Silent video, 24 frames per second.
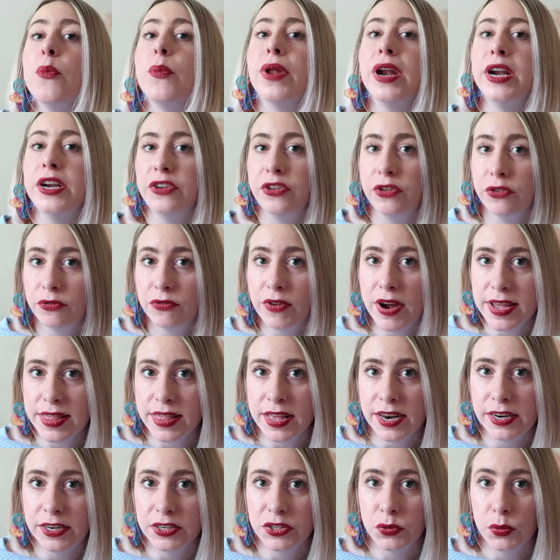but I do find
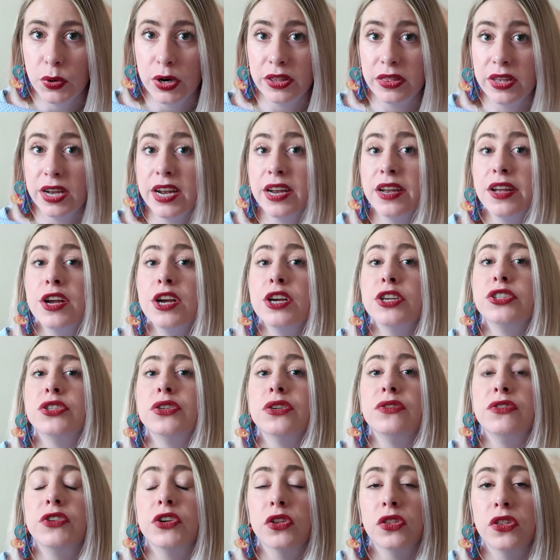that it's worth it. So
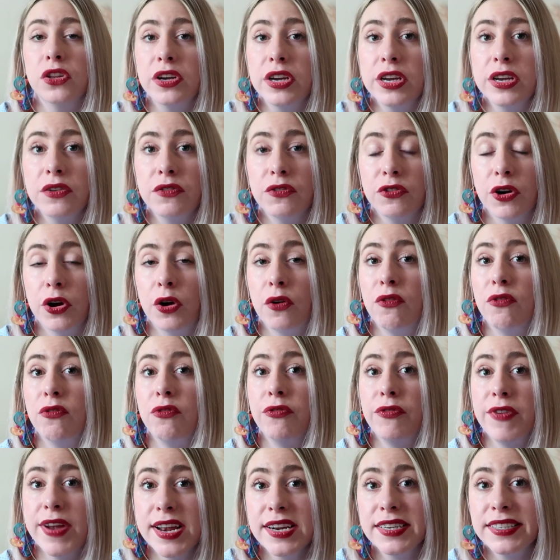if you're looking for a
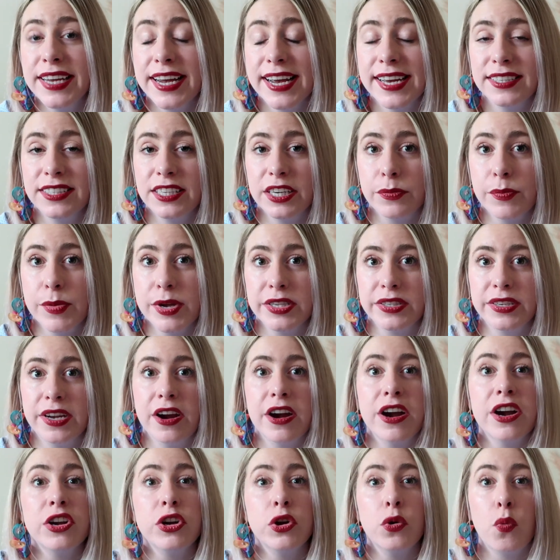fantastic
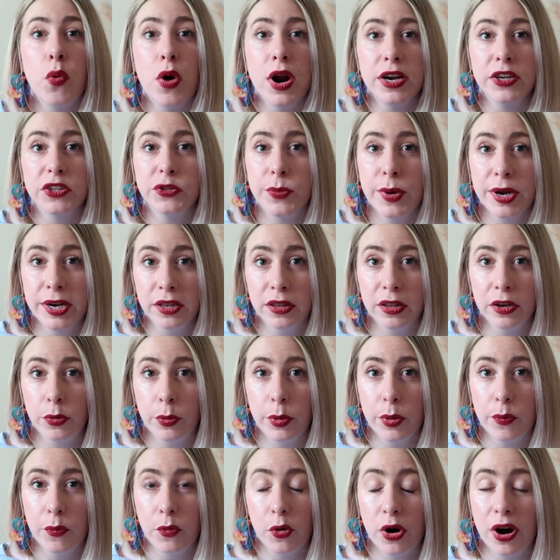mascara and you want to spend a little
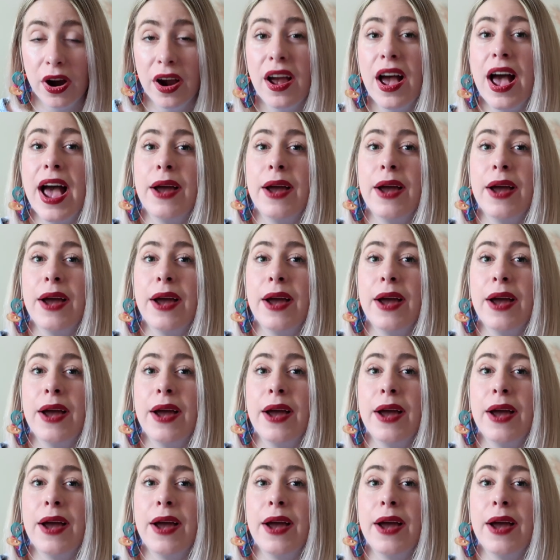bit more,